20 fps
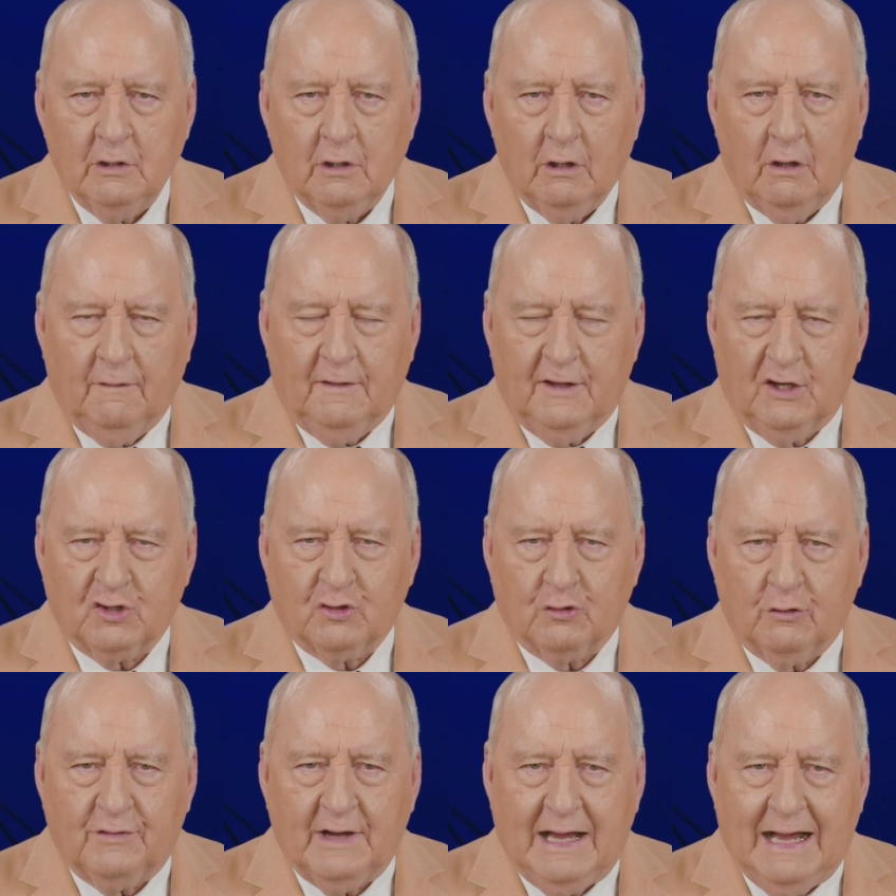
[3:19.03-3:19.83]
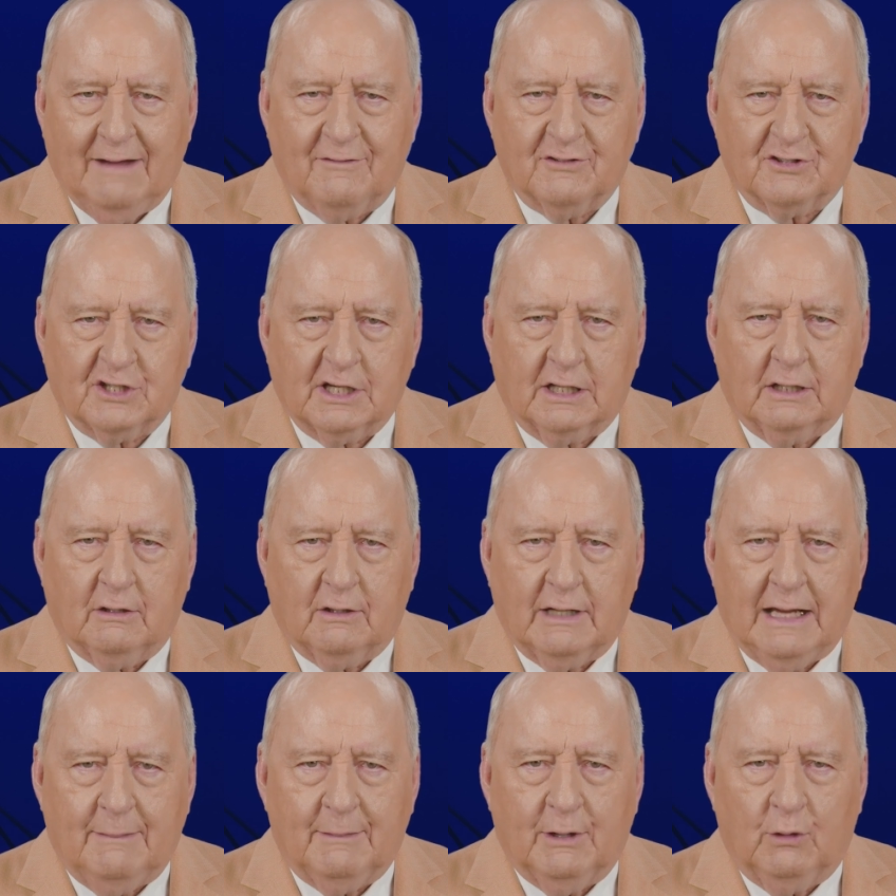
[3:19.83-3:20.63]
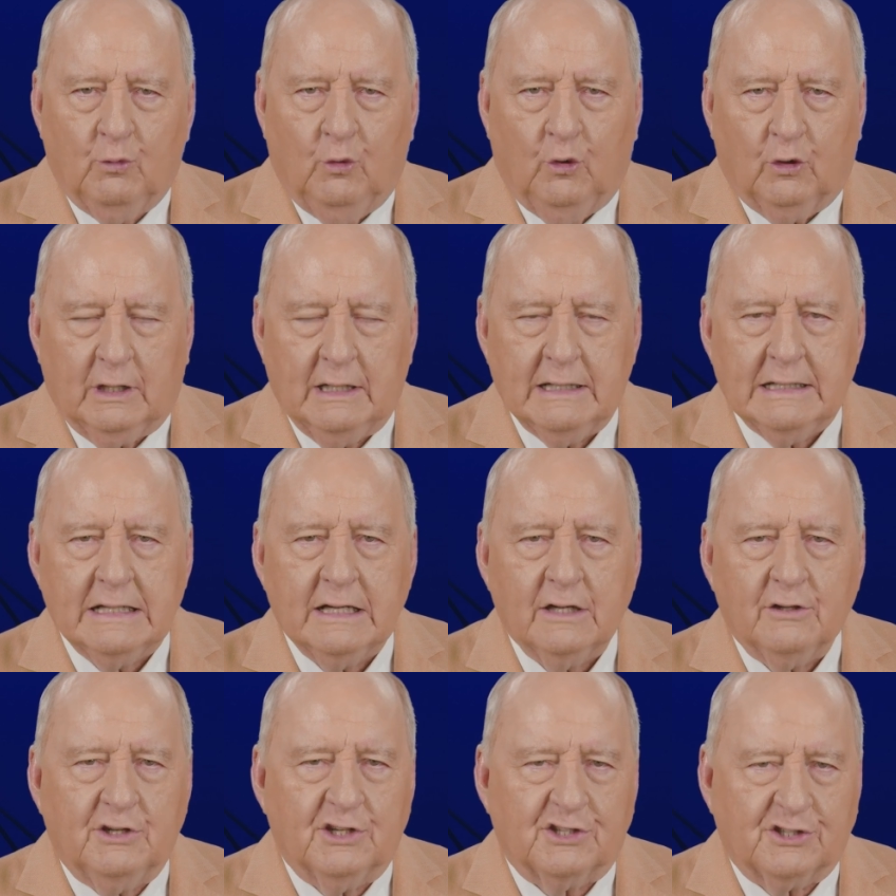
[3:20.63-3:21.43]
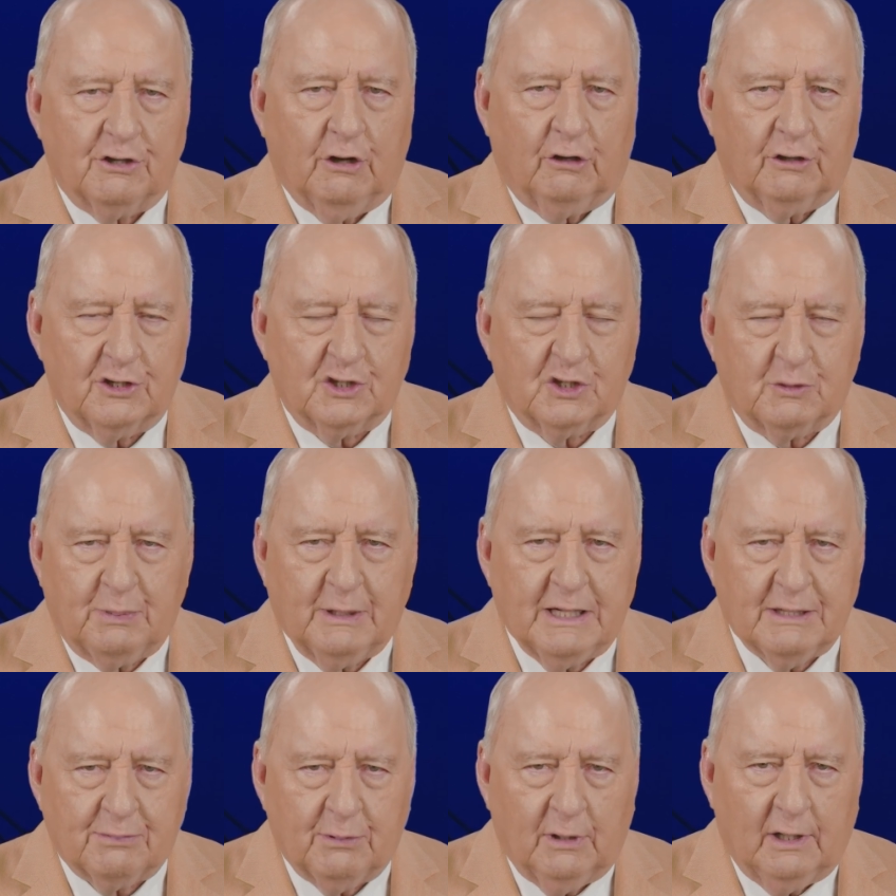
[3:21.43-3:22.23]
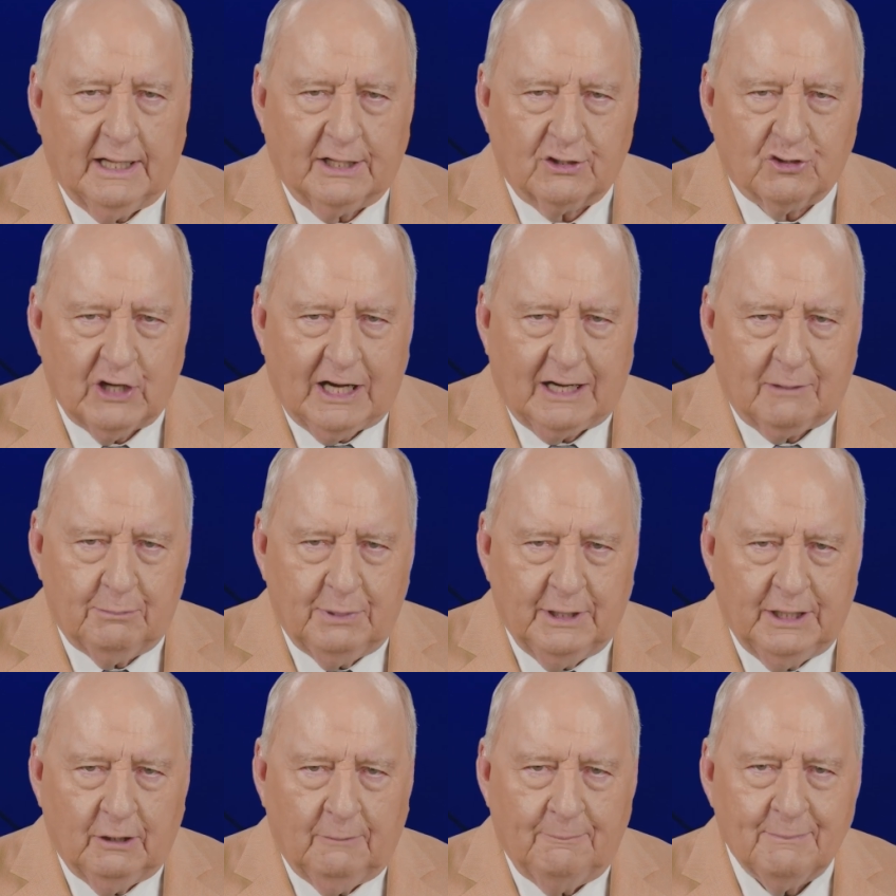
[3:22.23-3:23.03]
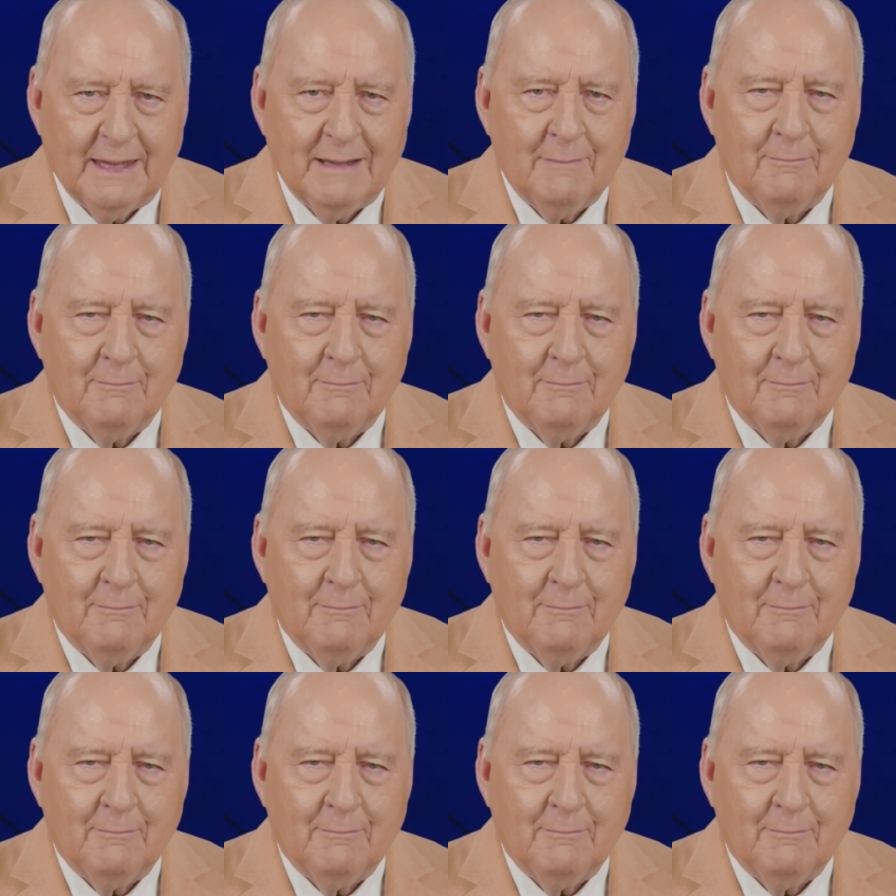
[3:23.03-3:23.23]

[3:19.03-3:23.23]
on the issue of harvesting and damming water dishonours people like Jack Beale.